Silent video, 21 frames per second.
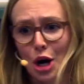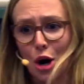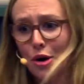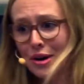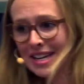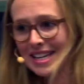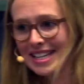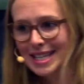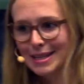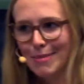
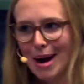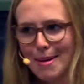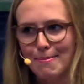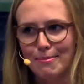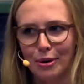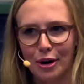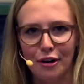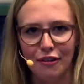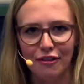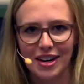talking to my
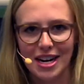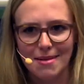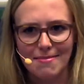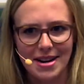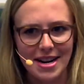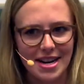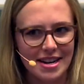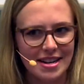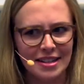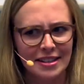boyfriend? I
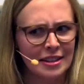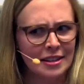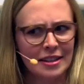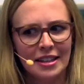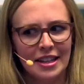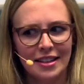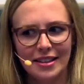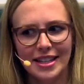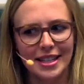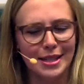mean,
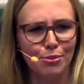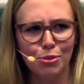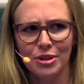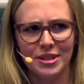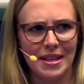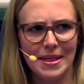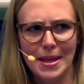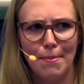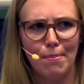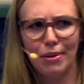this
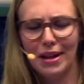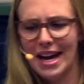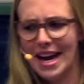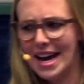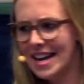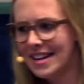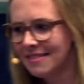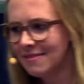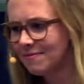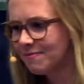wasn't the
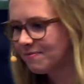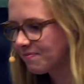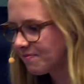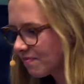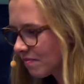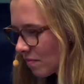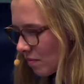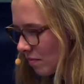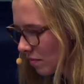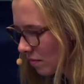plan.
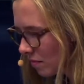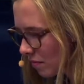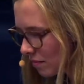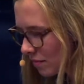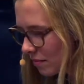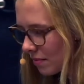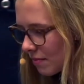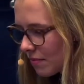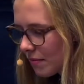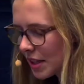
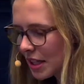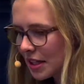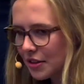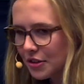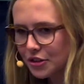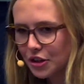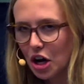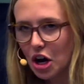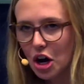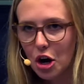
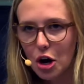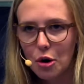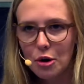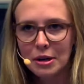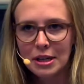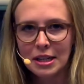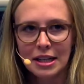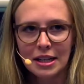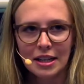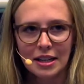
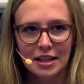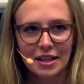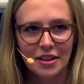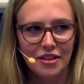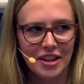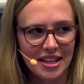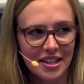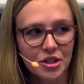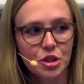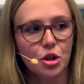So
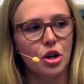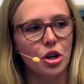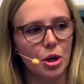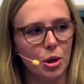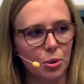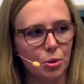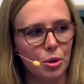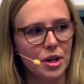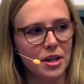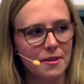things got
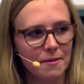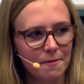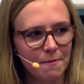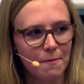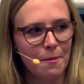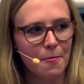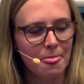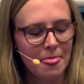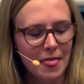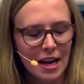awkward
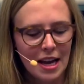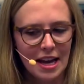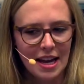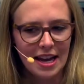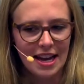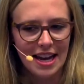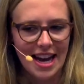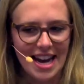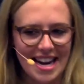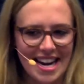
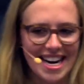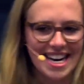and